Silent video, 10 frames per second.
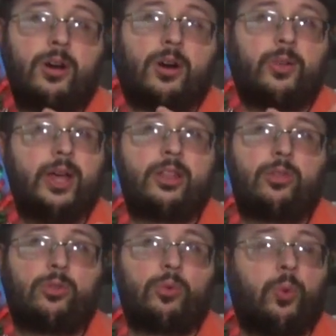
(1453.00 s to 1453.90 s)
are like
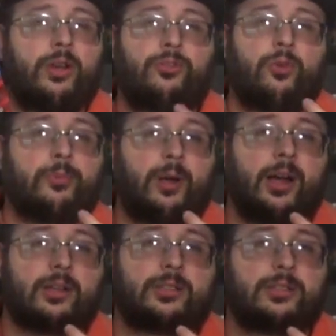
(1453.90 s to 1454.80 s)
24
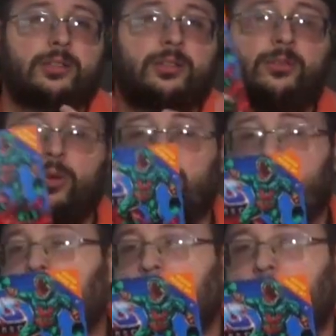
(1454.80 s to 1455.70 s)
bucks or like
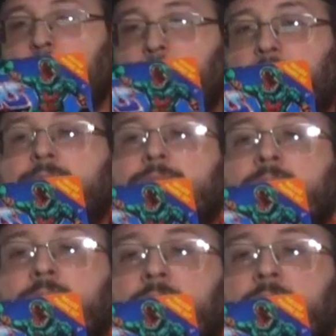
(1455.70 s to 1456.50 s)
23 bucks.